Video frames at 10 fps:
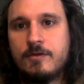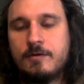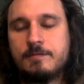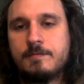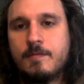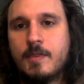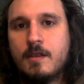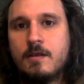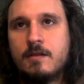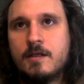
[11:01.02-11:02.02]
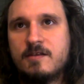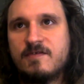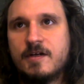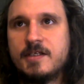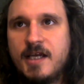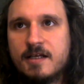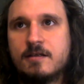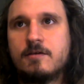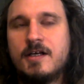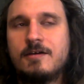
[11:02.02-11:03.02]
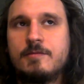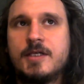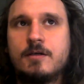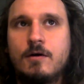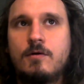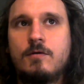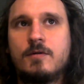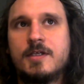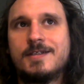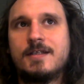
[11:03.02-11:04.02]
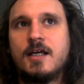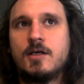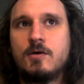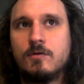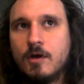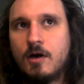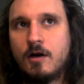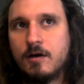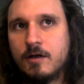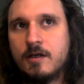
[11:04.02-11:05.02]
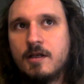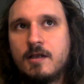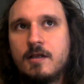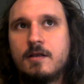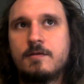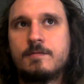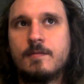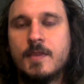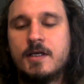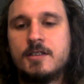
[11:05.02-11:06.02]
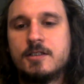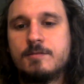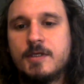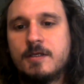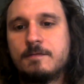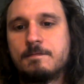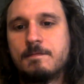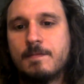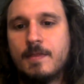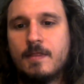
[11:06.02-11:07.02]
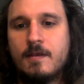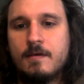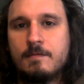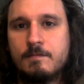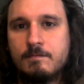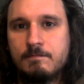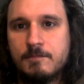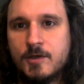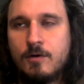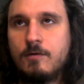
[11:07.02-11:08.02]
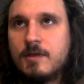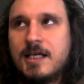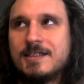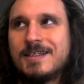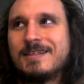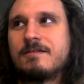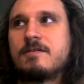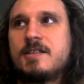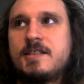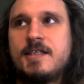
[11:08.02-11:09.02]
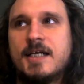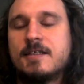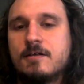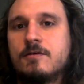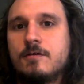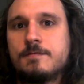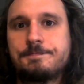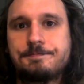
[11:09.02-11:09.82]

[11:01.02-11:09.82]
them that's very technical. I don't mean cold as in like cold hearted, I just mean cold as in technical.